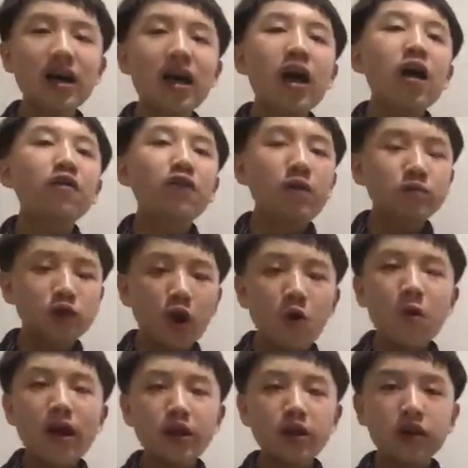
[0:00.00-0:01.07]
from
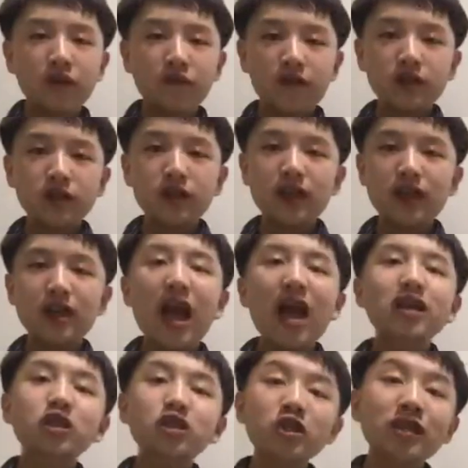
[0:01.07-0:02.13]
Dongguan University
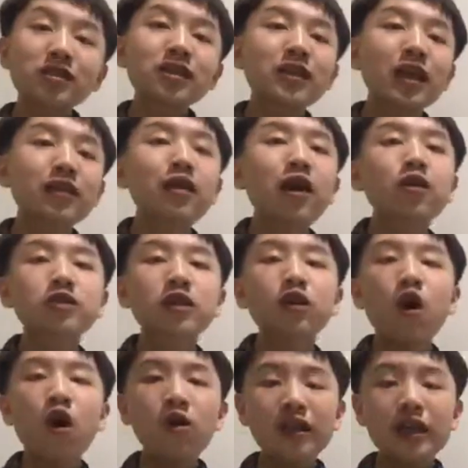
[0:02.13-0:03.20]
suggested that there is a
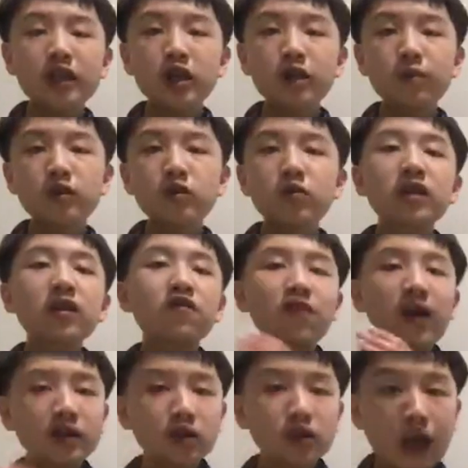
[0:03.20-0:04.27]
correlation between the
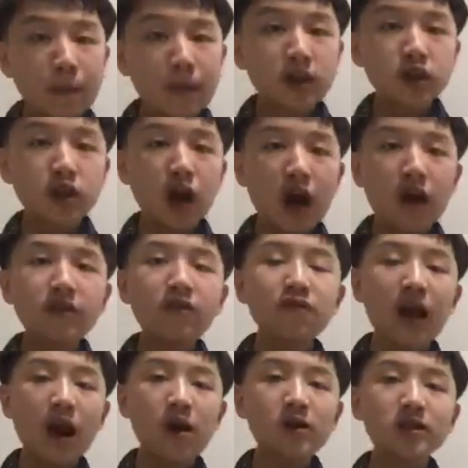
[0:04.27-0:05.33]
fractal dimension of the
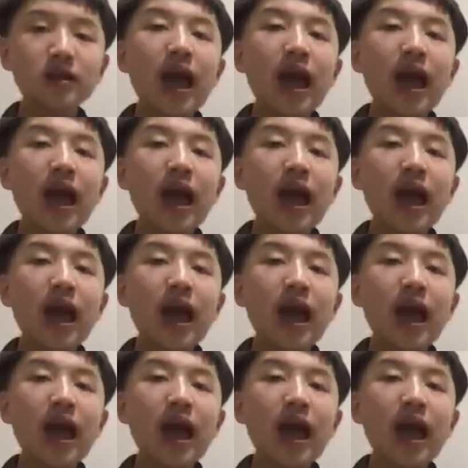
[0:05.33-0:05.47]
virus